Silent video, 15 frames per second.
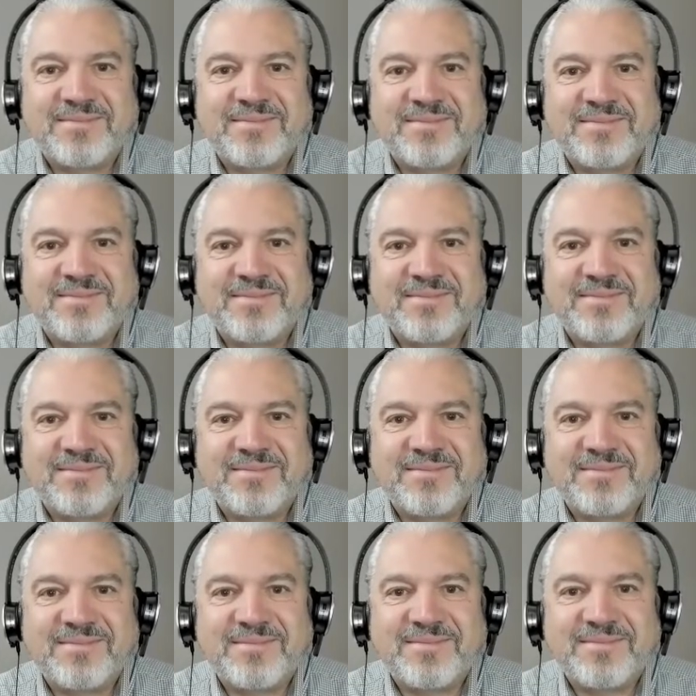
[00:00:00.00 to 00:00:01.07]

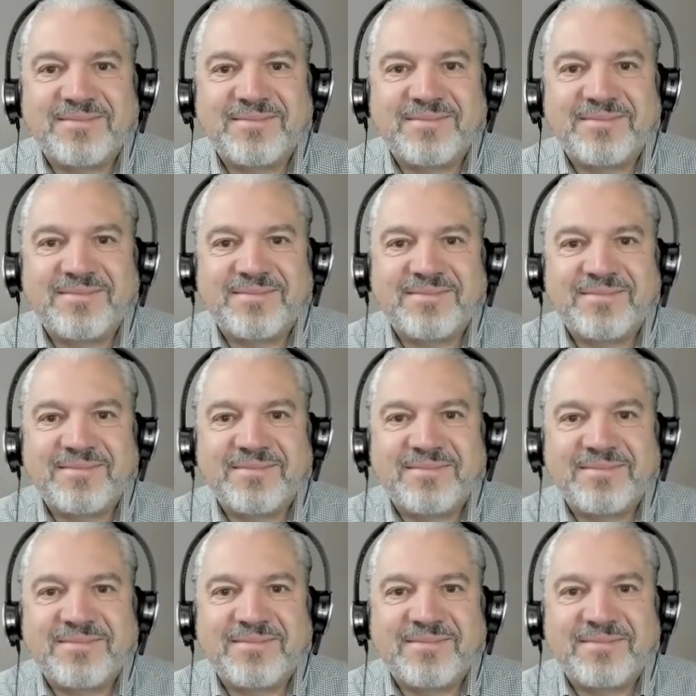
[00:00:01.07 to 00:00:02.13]

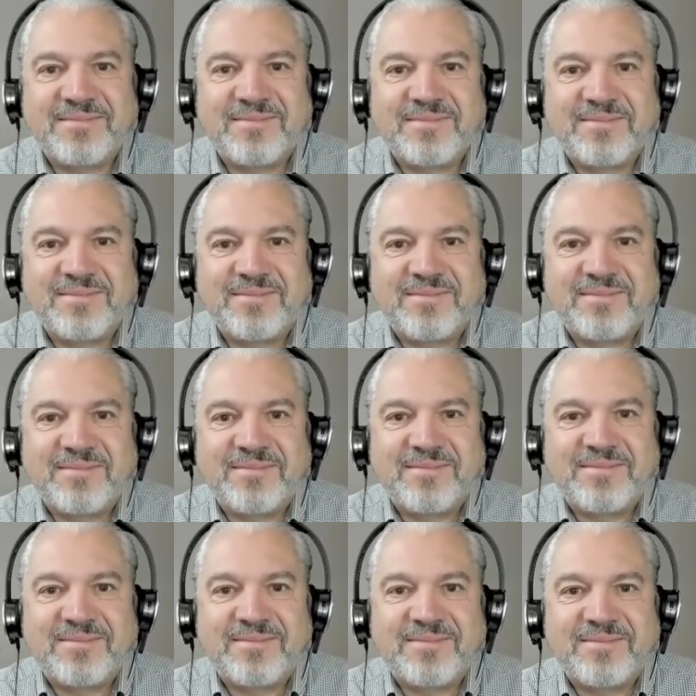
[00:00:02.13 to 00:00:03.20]

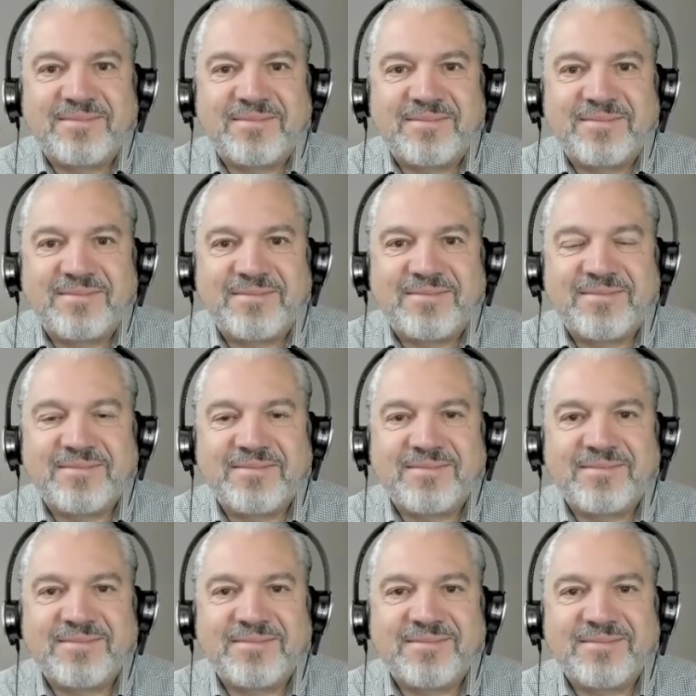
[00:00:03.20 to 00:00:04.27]

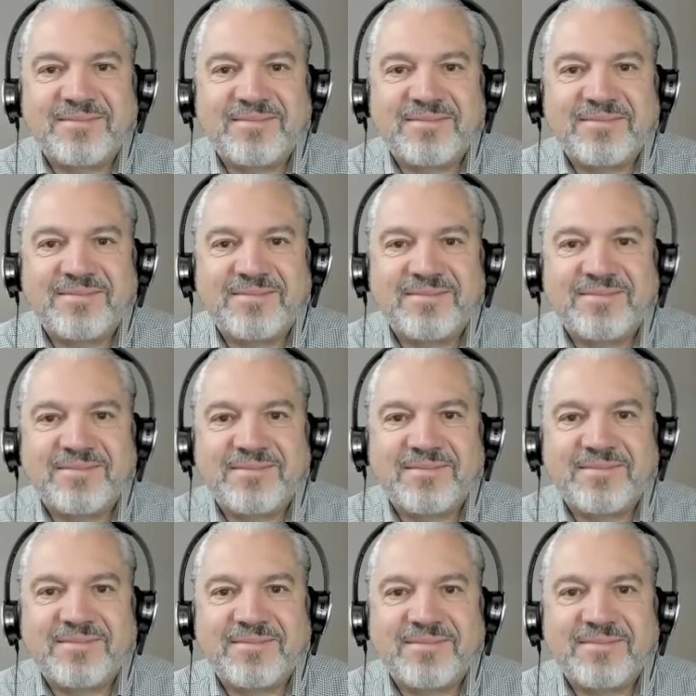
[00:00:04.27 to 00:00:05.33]

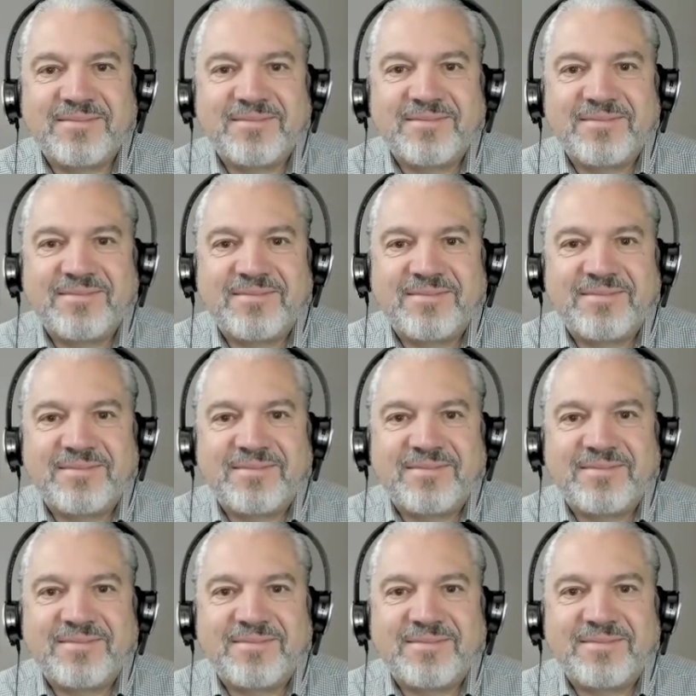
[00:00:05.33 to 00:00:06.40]

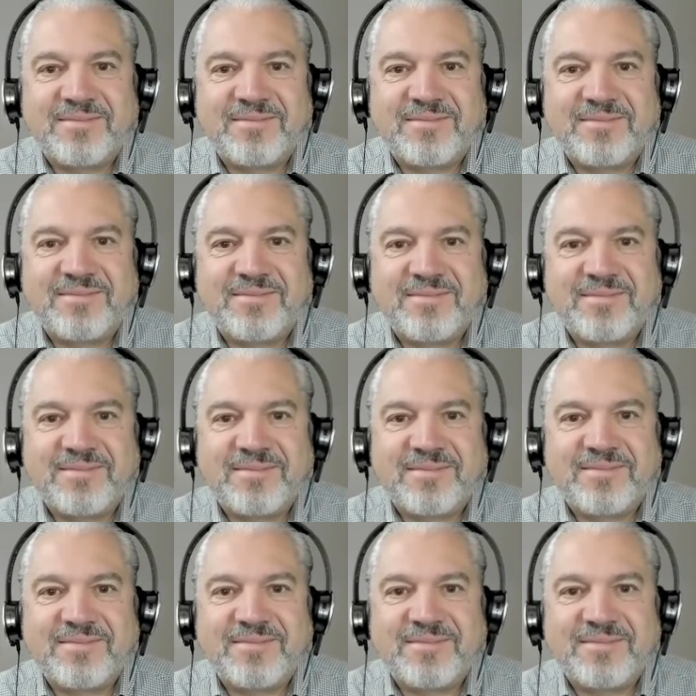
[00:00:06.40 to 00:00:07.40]
No words are spoken by the person on screen.